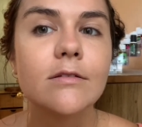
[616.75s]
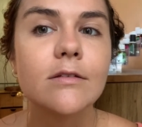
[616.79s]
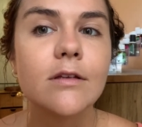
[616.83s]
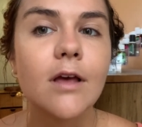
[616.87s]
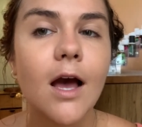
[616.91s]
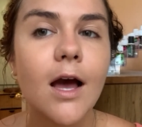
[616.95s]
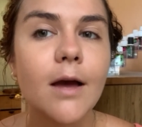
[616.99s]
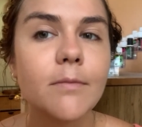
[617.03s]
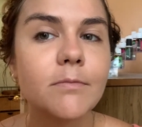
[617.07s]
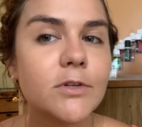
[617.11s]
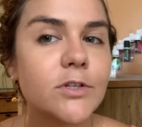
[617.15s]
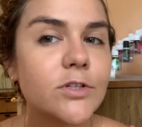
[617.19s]

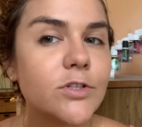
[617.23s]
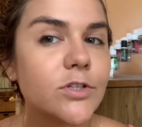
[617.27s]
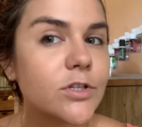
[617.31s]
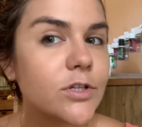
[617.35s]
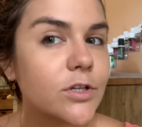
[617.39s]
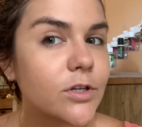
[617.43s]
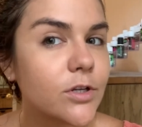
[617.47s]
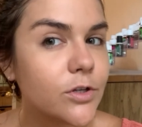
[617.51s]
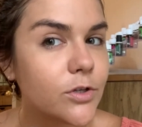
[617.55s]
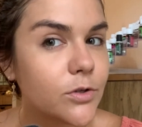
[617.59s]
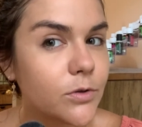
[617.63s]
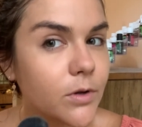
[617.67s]
just
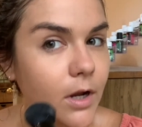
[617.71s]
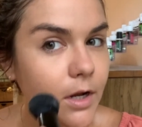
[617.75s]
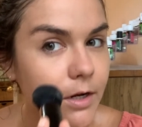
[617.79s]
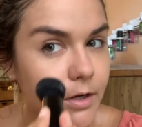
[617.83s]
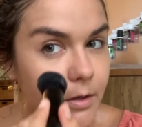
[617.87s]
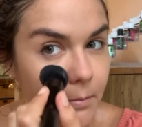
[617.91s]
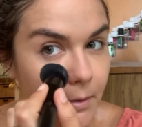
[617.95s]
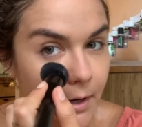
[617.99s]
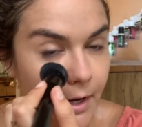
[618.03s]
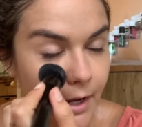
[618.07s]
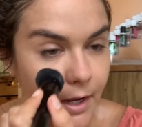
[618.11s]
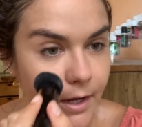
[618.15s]
gonna do it under
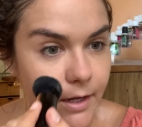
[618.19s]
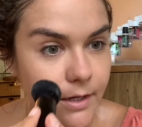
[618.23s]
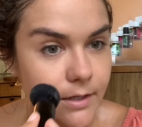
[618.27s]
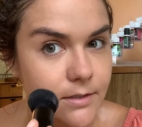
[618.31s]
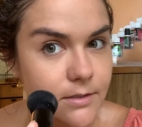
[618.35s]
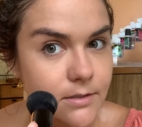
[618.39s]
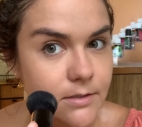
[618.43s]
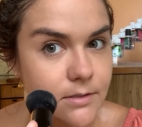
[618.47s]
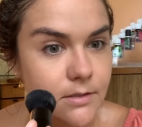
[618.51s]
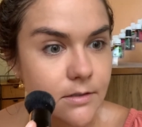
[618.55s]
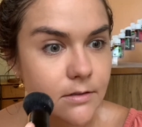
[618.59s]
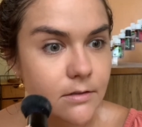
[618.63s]
my
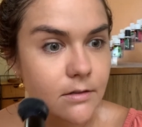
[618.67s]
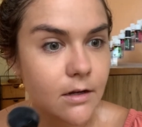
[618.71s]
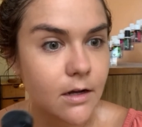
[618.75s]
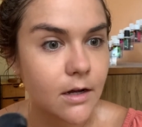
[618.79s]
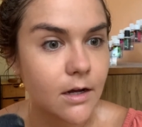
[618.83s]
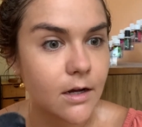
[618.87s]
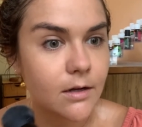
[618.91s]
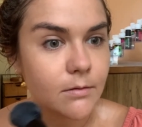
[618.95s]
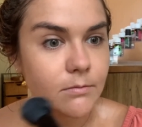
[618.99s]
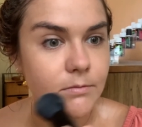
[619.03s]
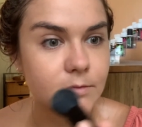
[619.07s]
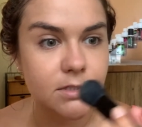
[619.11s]
eyes
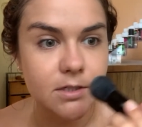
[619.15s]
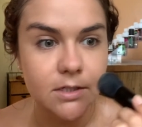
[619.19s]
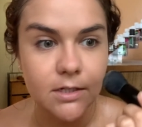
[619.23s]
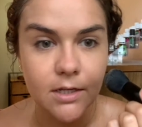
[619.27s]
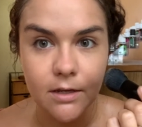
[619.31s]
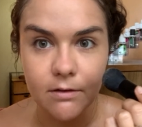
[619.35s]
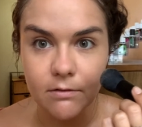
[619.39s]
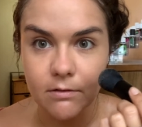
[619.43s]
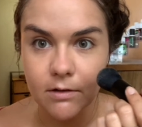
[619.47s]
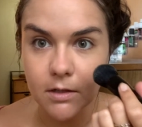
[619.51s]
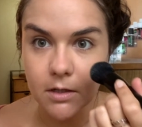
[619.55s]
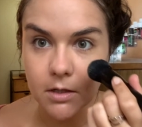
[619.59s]
to
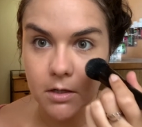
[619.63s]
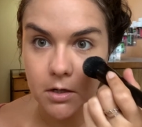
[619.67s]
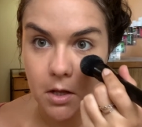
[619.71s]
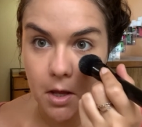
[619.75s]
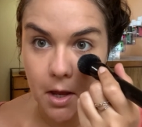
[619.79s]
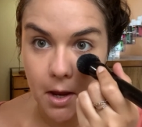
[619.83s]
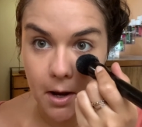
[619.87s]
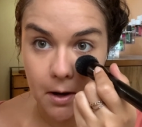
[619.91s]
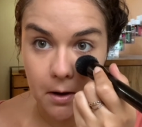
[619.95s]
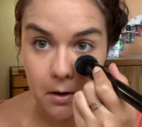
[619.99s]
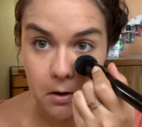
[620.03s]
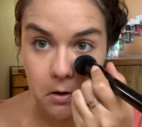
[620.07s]
give it a little
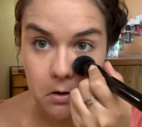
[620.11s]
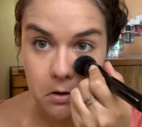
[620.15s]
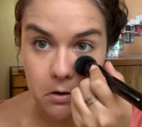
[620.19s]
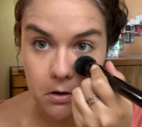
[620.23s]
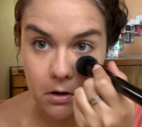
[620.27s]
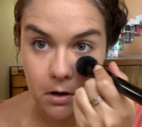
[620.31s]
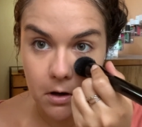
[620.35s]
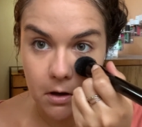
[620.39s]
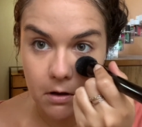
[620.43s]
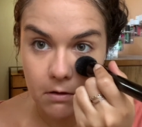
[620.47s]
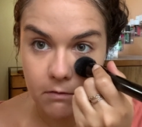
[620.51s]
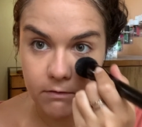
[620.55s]

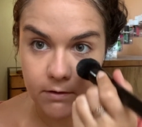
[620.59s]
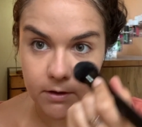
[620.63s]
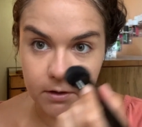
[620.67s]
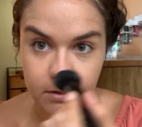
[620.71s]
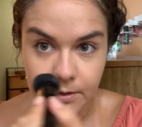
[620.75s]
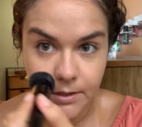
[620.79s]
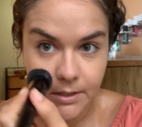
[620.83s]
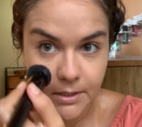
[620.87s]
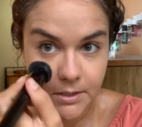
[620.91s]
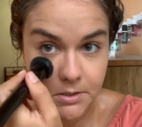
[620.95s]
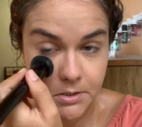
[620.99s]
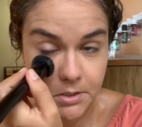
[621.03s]
extra
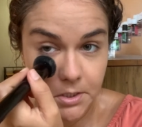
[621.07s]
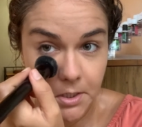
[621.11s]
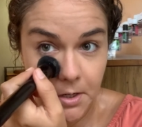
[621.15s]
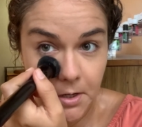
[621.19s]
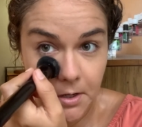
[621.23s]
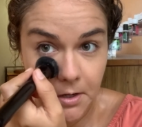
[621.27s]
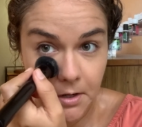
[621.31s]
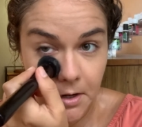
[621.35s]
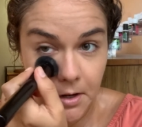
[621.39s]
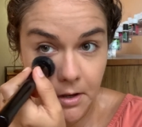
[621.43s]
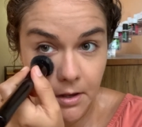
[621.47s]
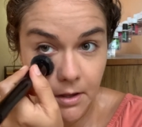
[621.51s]

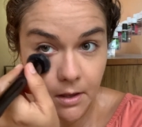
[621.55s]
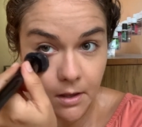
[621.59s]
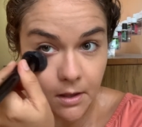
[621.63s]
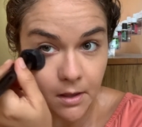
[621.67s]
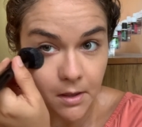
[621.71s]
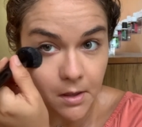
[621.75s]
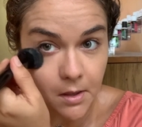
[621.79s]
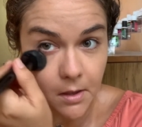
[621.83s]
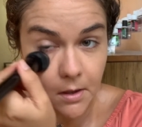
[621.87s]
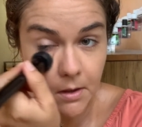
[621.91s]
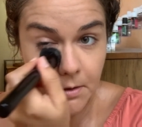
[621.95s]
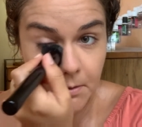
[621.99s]
foundation
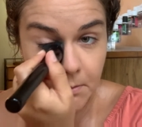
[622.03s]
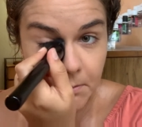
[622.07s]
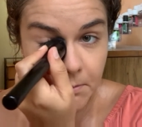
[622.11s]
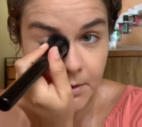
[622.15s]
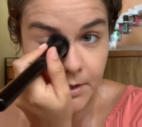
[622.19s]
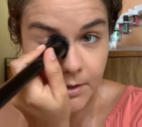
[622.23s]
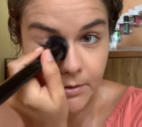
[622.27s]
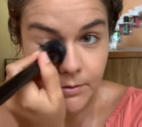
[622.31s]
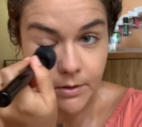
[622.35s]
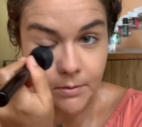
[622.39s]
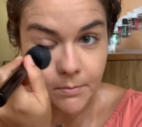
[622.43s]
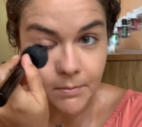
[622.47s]

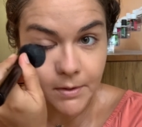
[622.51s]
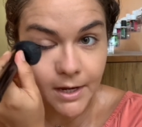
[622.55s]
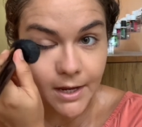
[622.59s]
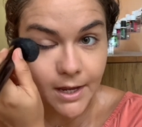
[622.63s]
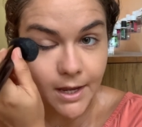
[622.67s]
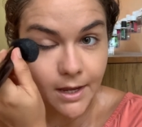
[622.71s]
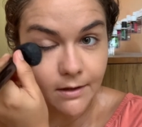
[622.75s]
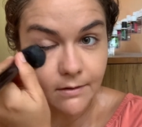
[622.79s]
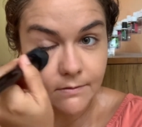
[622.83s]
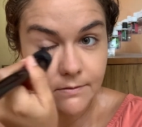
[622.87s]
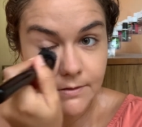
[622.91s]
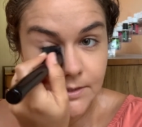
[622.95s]
where we might
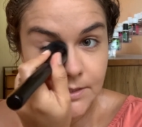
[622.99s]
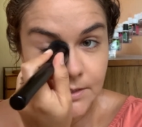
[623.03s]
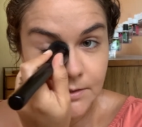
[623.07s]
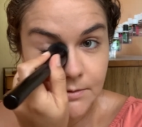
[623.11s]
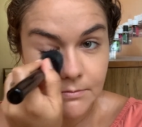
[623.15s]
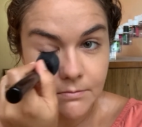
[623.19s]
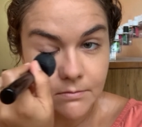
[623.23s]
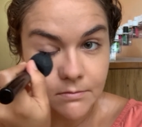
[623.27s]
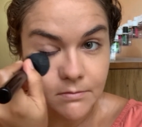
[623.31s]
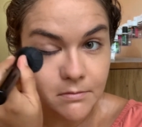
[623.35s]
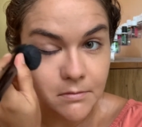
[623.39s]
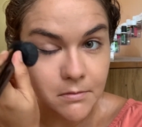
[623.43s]
have
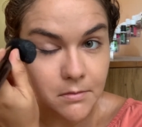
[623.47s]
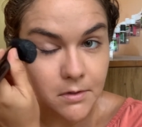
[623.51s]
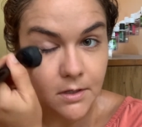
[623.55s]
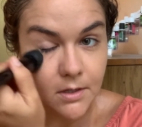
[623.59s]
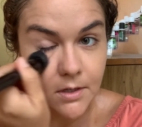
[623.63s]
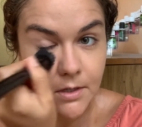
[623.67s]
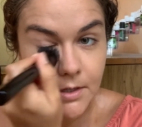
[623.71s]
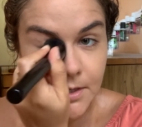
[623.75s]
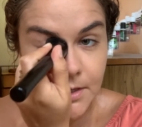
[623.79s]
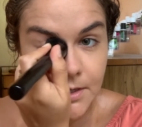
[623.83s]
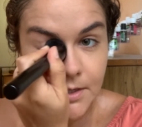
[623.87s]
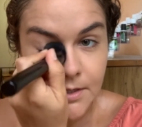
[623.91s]
some
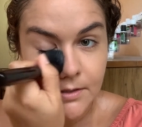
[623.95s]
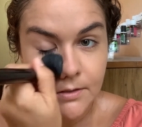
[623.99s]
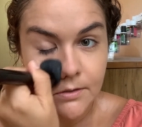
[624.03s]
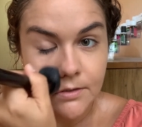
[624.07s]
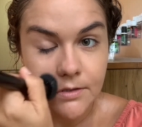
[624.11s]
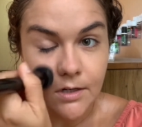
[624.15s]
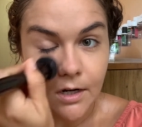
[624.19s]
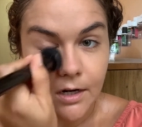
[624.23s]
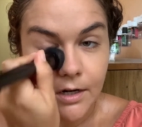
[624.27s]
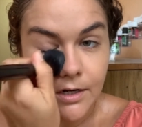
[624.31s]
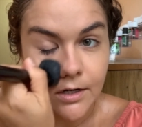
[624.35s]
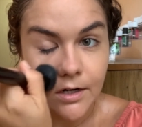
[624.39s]

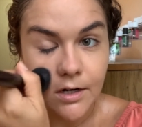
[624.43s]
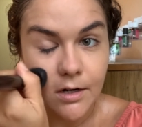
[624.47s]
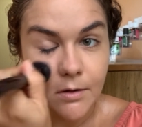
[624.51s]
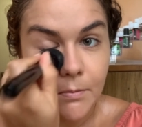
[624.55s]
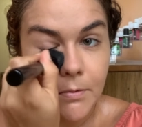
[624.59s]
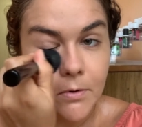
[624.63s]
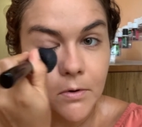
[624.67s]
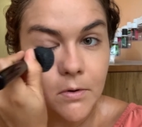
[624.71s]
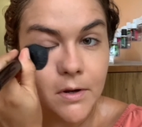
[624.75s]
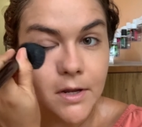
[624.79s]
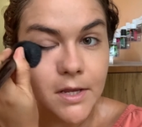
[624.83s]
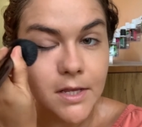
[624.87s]
darker
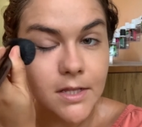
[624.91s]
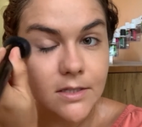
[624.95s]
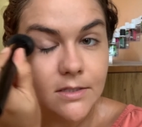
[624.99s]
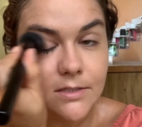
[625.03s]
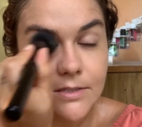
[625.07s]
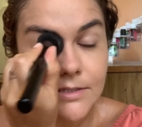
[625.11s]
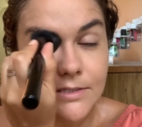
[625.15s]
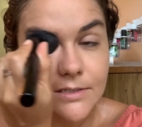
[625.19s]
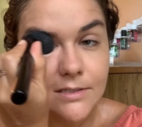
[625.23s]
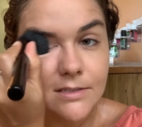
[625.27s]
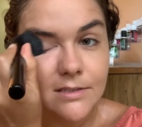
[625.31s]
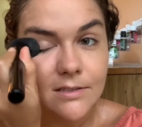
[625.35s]

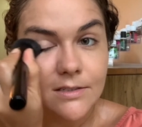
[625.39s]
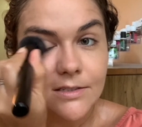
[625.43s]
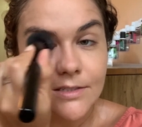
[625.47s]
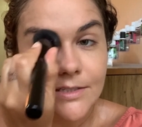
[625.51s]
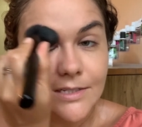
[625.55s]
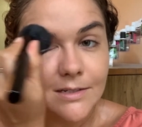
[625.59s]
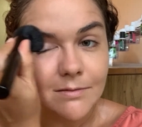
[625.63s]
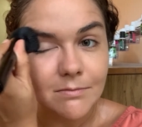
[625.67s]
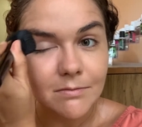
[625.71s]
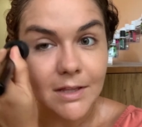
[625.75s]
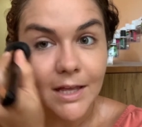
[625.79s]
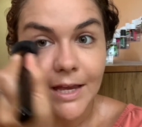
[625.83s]
points,
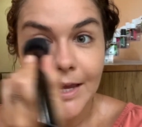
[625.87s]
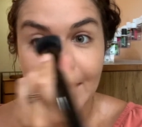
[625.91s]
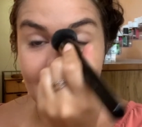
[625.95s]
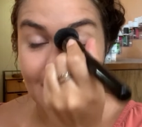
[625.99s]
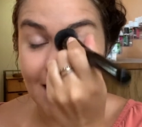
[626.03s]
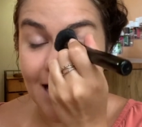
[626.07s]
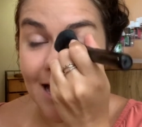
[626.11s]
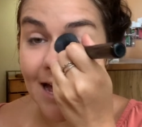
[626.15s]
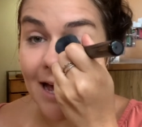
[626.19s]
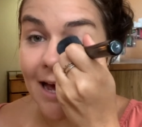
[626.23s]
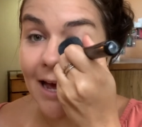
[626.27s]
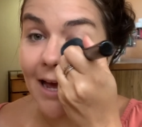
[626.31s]
some like
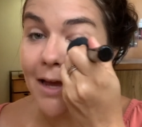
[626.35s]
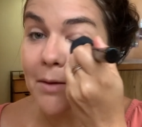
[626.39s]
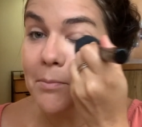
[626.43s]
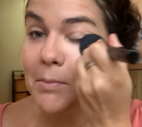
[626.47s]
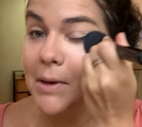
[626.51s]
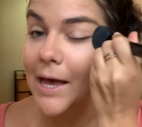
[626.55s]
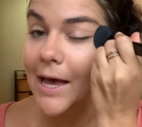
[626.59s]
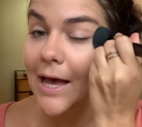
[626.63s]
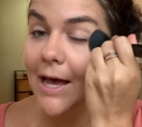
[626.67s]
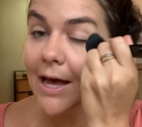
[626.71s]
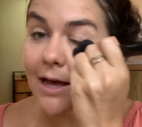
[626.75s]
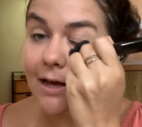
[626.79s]
eye
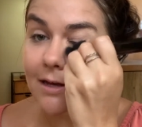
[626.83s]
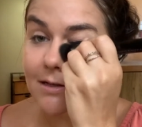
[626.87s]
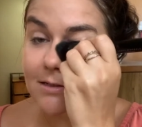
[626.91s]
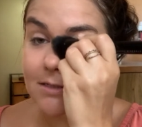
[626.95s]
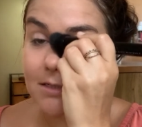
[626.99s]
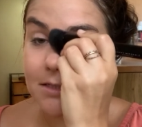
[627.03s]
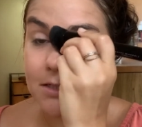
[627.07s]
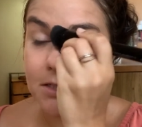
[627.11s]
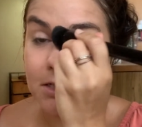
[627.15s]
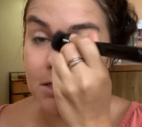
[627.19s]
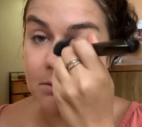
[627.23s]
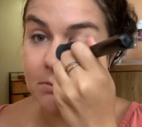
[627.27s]
bags
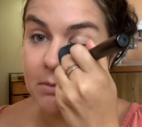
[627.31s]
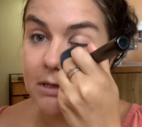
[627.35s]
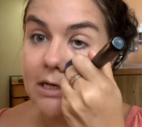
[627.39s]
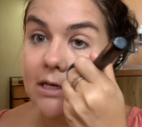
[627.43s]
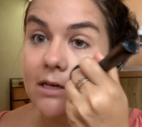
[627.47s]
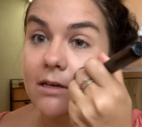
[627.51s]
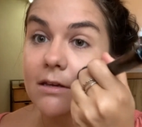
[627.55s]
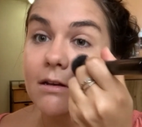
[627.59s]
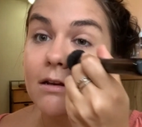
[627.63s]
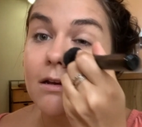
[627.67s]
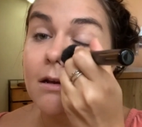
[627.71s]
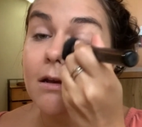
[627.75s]
a little bit.